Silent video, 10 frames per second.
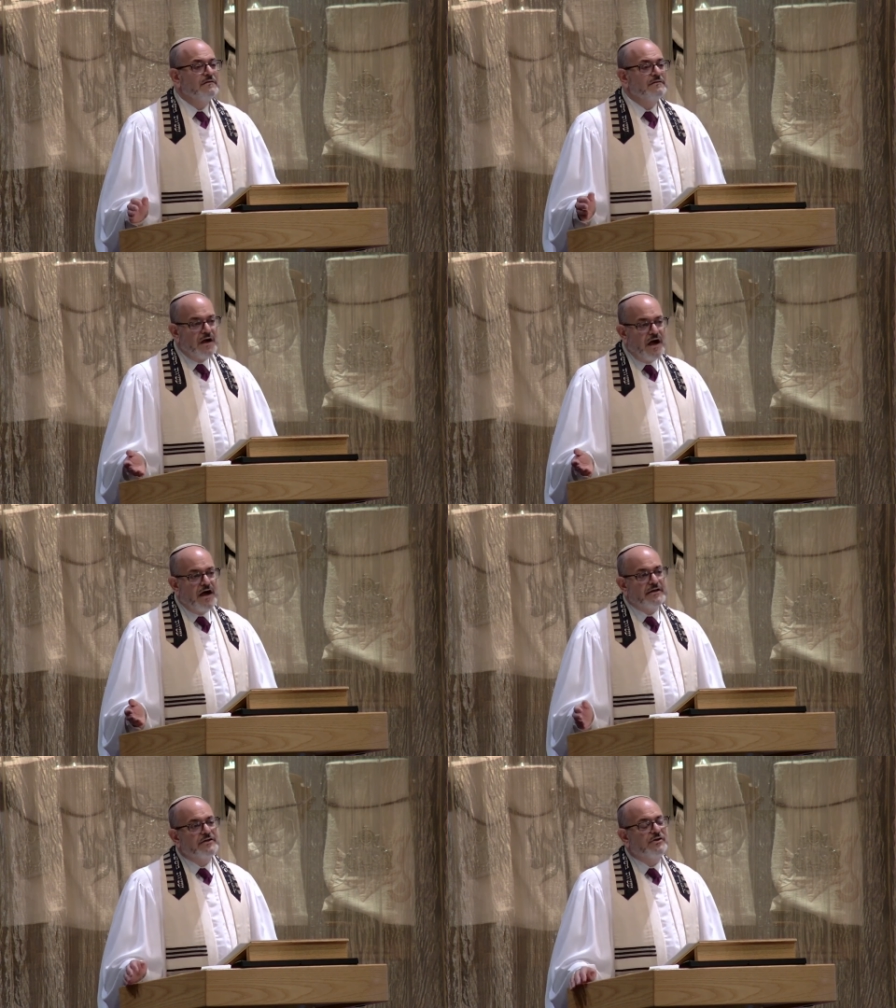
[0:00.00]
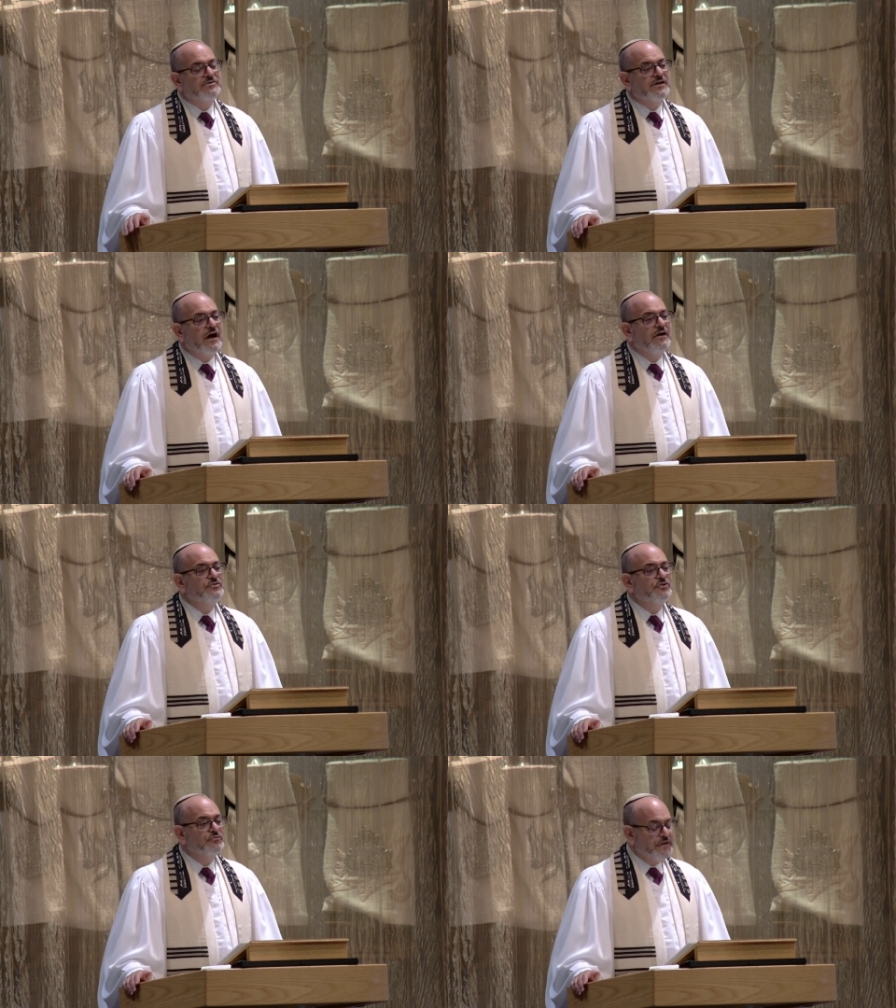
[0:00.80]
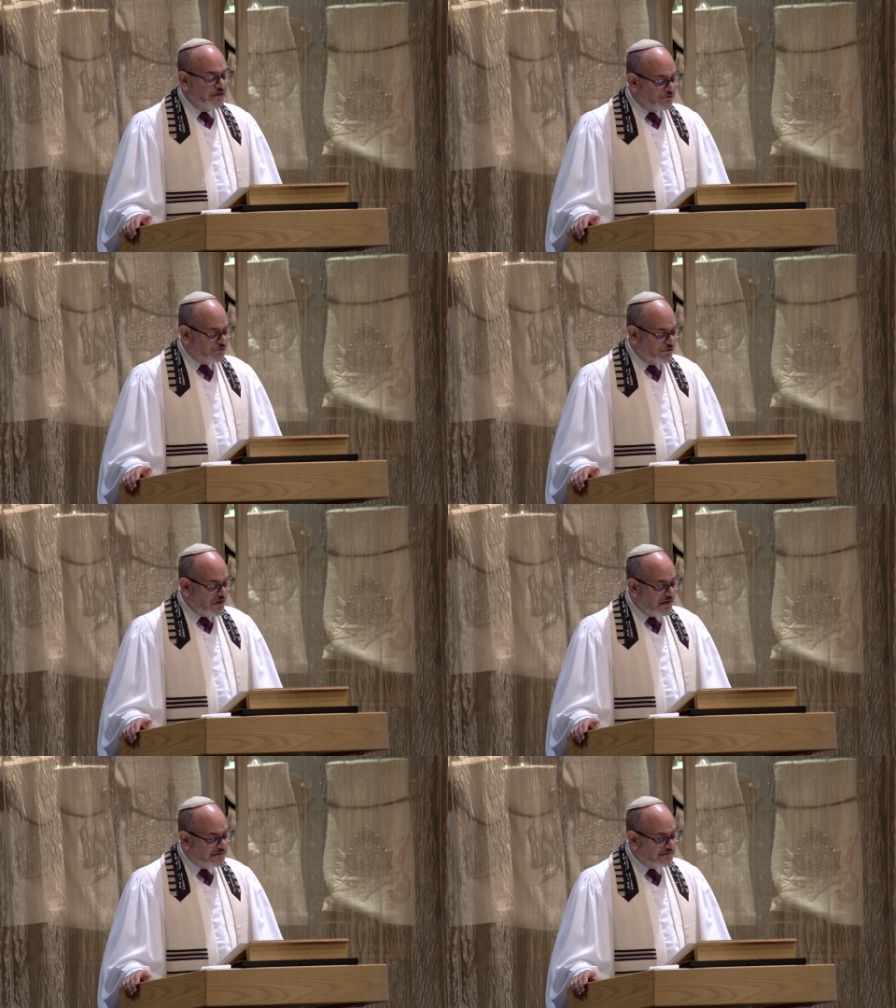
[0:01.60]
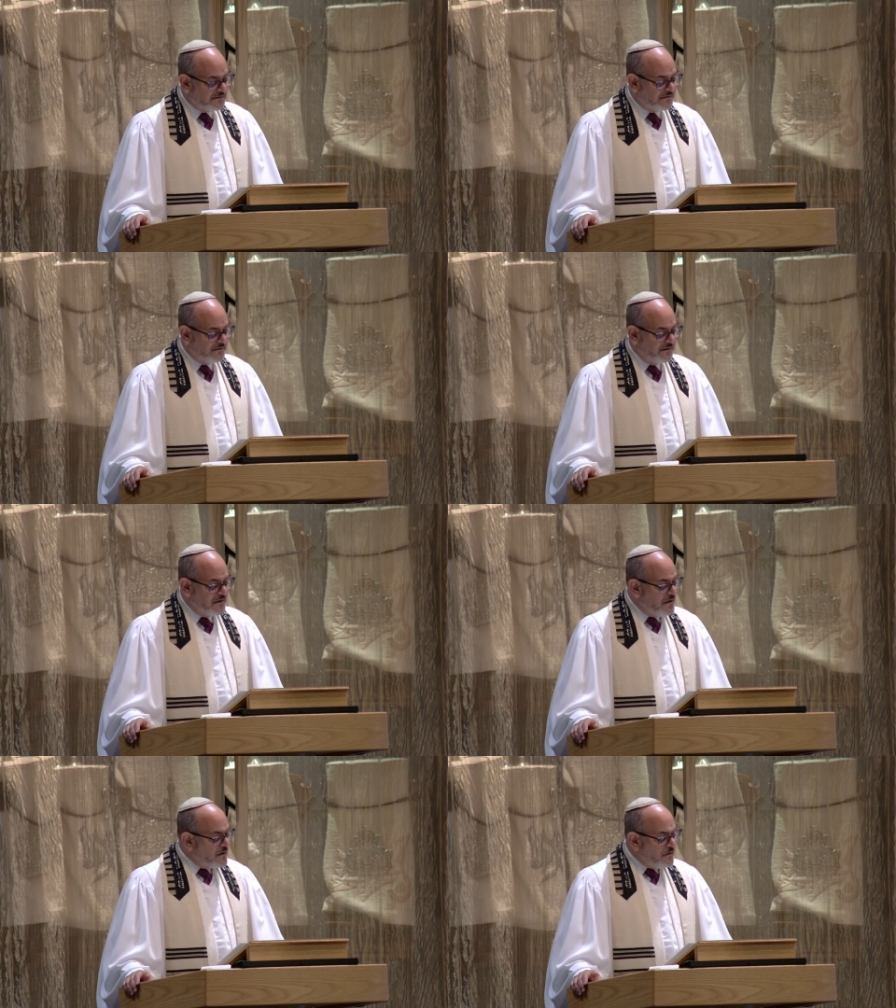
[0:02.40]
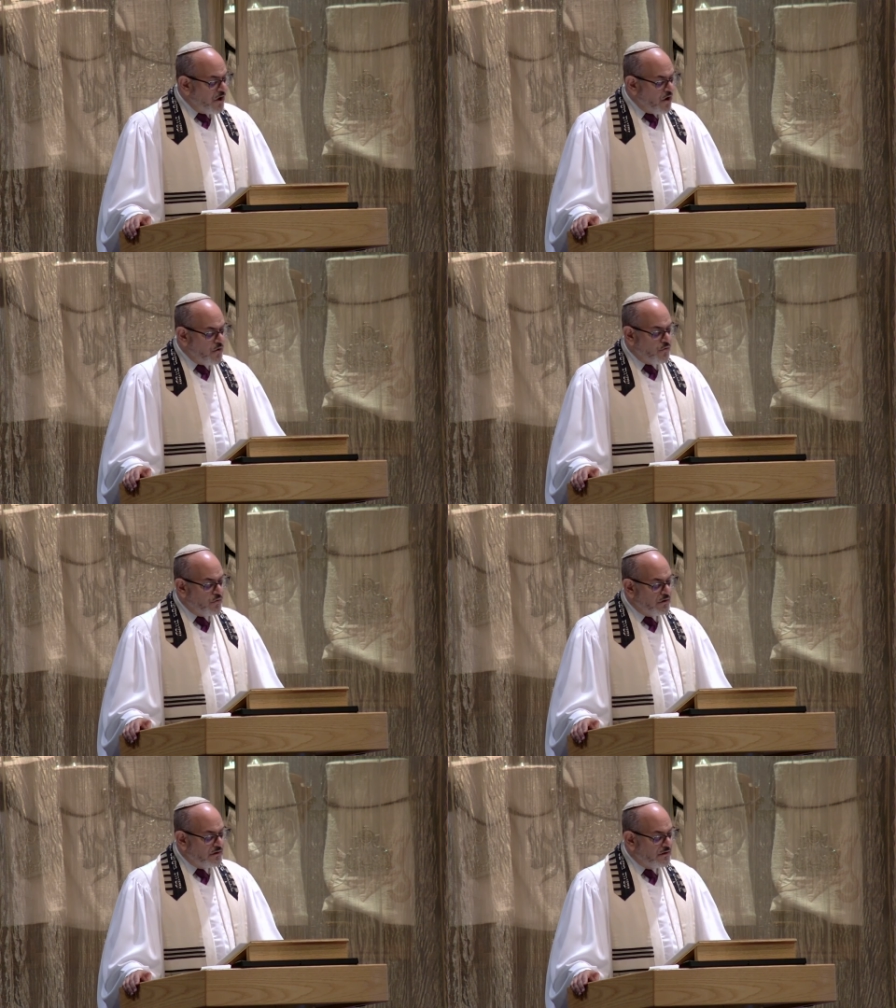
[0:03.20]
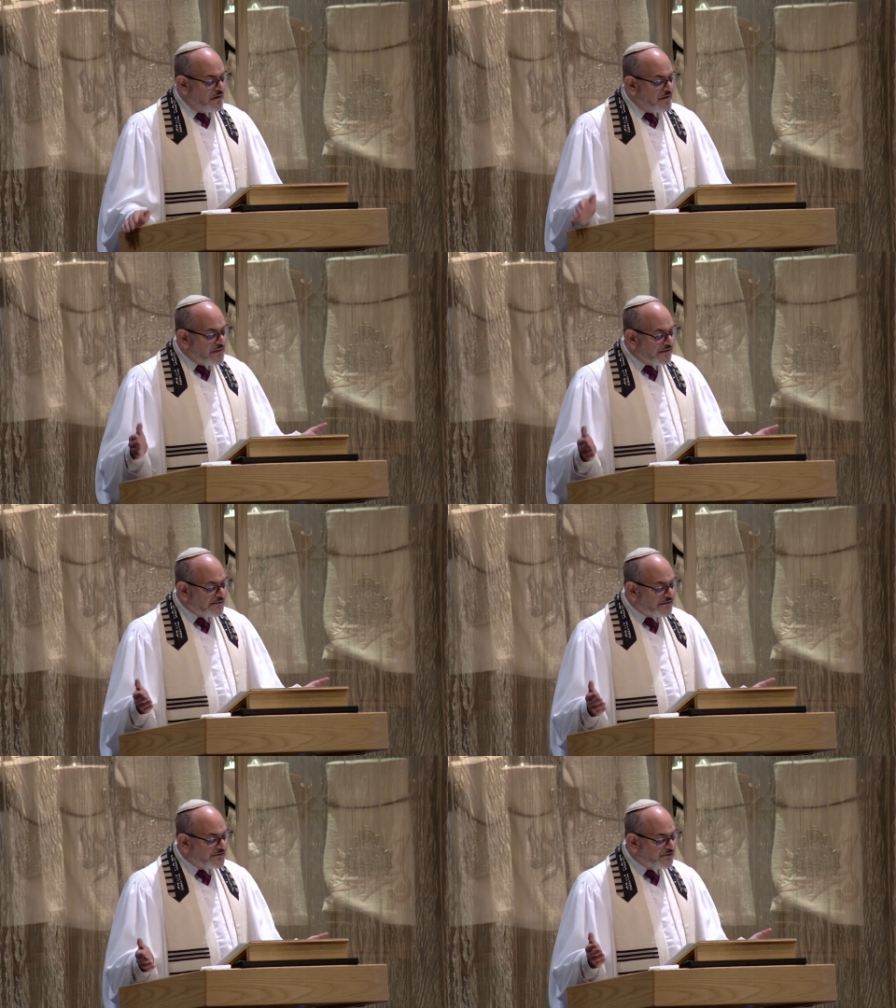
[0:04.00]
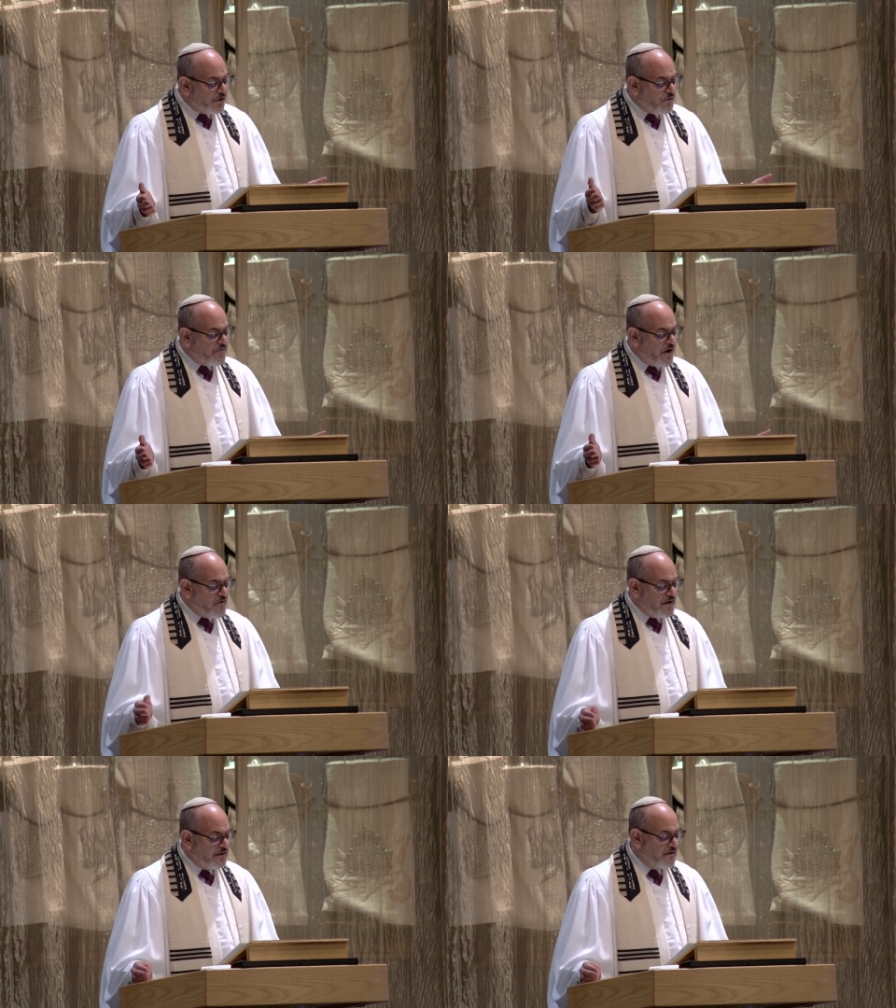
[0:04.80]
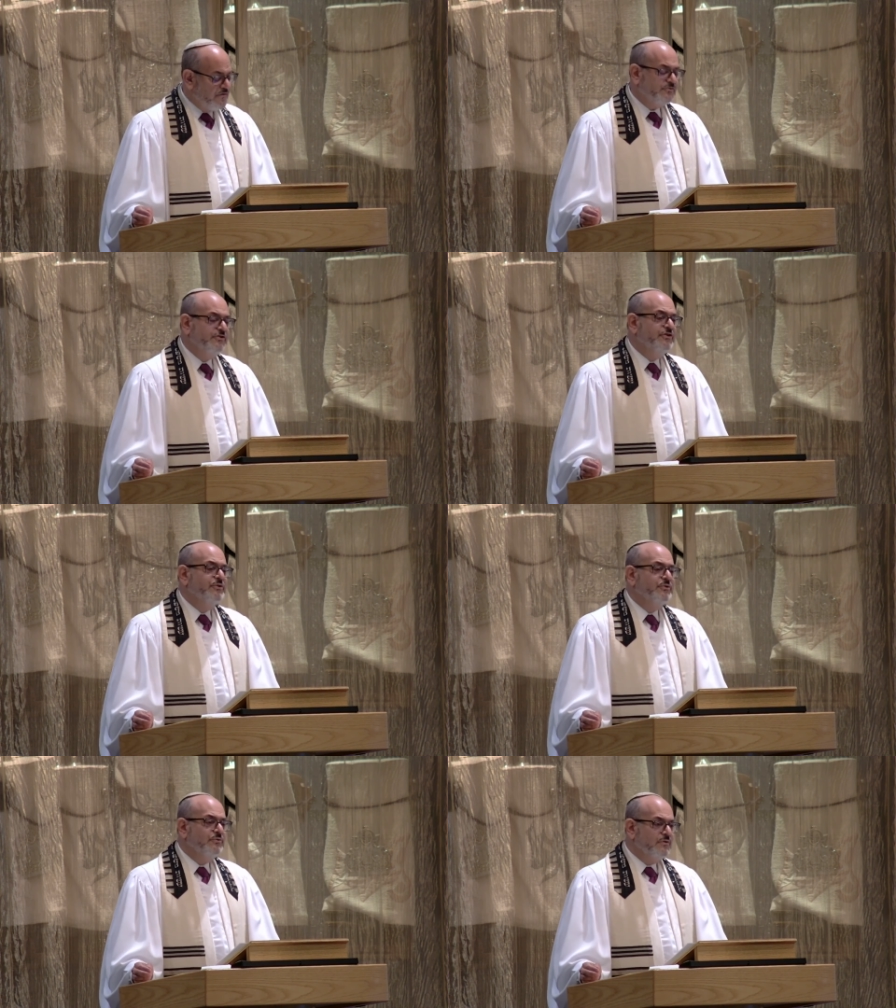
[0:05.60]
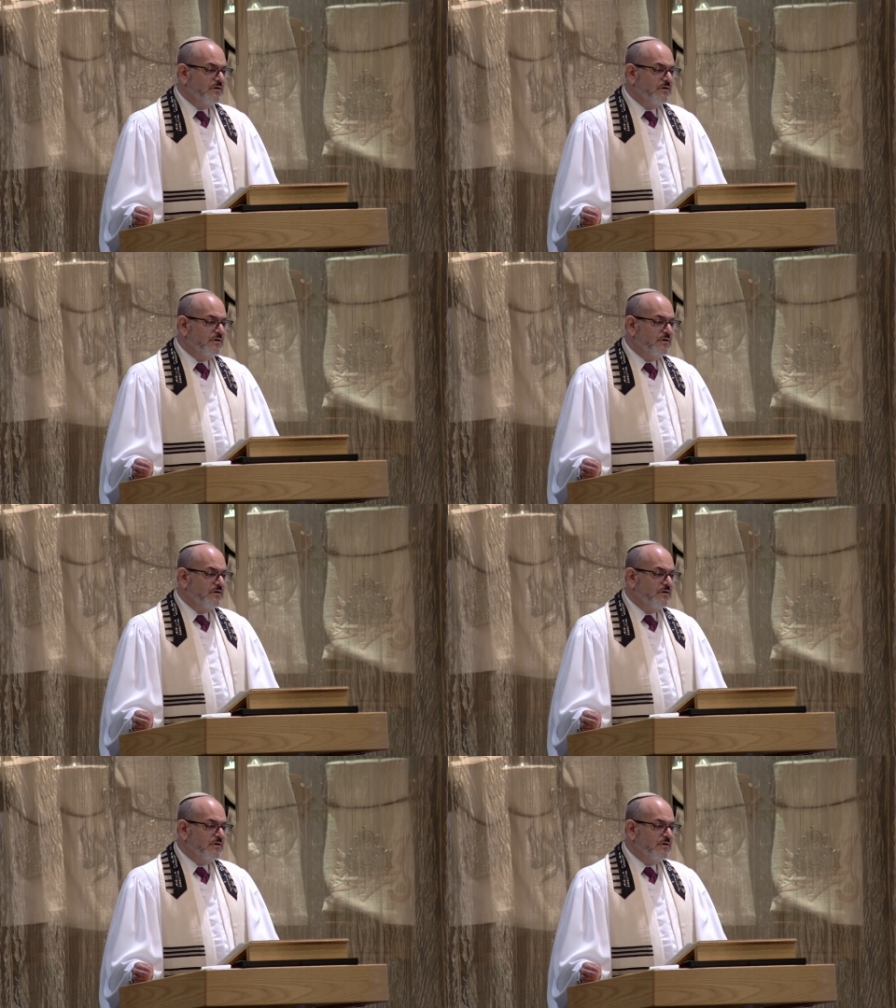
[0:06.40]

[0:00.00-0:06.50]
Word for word: God goes on to reassure us No, this is so very near to you,